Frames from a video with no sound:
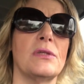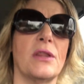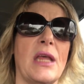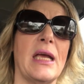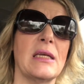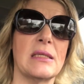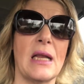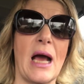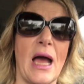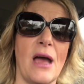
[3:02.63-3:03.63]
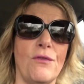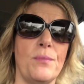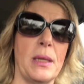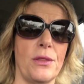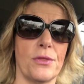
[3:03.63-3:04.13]
things that I
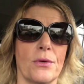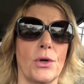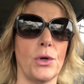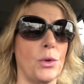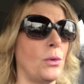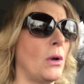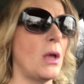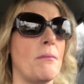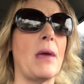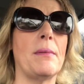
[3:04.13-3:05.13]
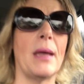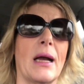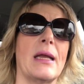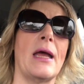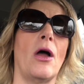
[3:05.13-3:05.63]
have been through. Maybe
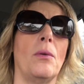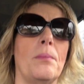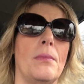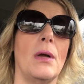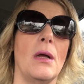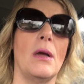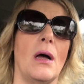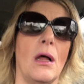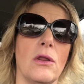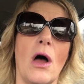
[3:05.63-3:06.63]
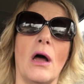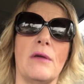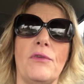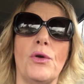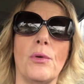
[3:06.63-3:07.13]
I can help a lot
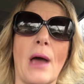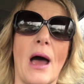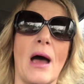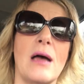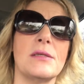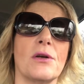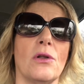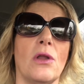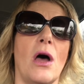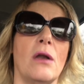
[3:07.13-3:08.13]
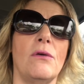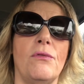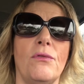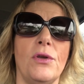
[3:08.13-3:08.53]
of you guys, or a lot of,